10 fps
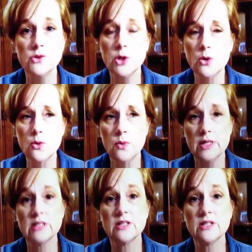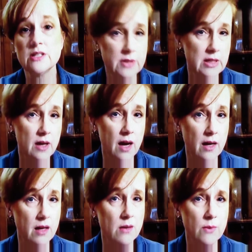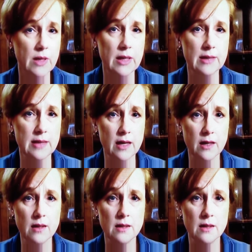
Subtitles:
Joe was 59 when he died.